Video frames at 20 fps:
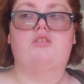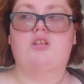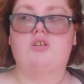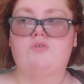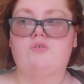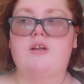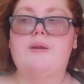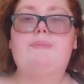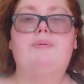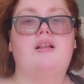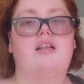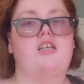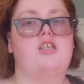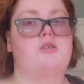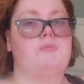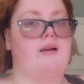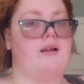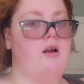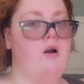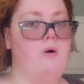to
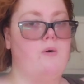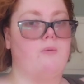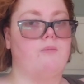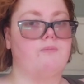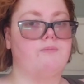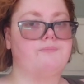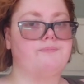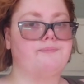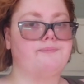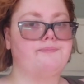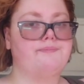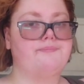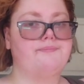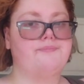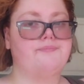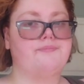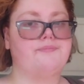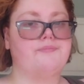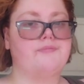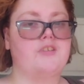replenish my home.
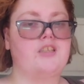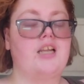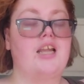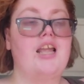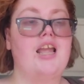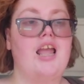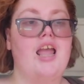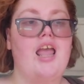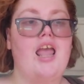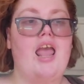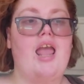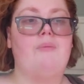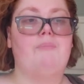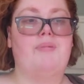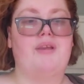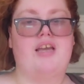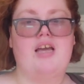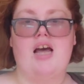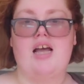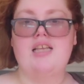
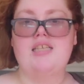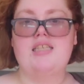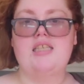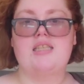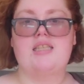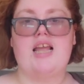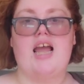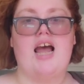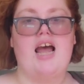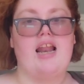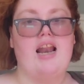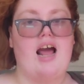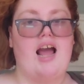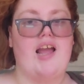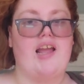And because of that,